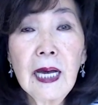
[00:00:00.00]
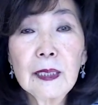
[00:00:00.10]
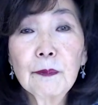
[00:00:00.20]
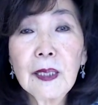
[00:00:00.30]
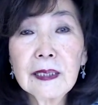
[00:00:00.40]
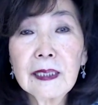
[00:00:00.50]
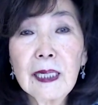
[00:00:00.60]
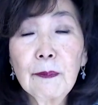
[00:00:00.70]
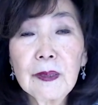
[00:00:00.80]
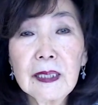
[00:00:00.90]
I picked it
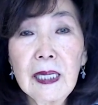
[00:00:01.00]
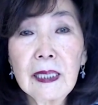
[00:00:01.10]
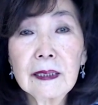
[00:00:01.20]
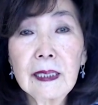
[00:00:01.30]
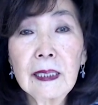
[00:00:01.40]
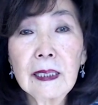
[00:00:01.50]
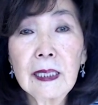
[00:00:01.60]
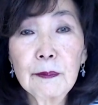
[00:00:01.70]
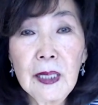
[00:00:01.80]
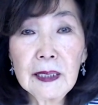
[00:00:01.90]
up again and
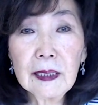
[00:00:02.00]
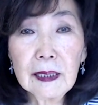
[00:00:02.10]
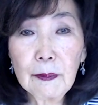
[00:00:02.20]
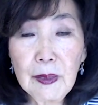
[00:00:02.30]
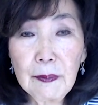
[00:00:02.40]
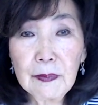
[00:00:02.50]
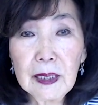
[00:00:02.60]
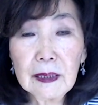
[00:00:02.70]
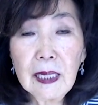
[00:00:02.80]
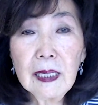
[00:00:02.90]
I made a
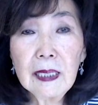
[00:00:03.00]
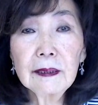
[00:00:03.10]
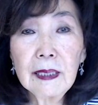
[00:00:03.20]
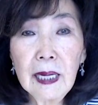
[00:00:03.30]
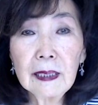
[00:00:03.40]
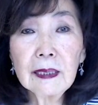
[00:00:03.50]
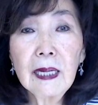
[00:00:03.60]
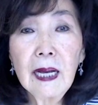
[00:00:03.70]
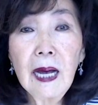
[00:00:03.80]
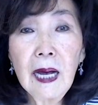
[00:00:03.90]
commitment that
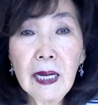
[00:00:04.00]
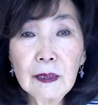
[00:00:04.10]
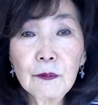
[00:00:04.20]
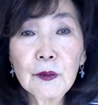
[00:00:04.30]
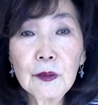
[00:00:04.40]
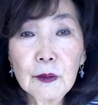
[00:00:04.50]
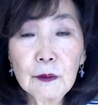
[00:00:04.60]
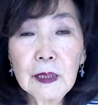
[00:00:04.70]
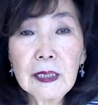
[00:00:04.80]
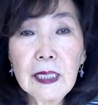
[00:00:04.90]
I would
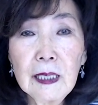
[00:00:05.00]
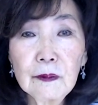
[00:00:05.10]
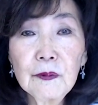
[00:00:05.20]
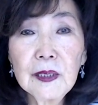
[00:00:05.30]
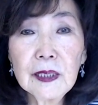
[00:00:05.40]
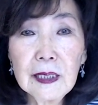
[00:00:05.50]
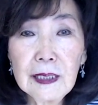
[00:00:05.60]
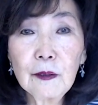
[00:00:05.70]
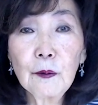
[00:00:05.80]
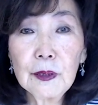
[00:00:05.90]
do it every
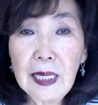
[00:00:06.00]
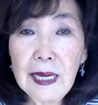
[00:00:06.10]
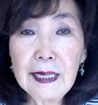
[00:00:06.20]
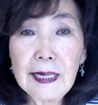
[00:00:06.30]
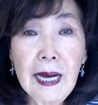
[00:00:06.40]
single day.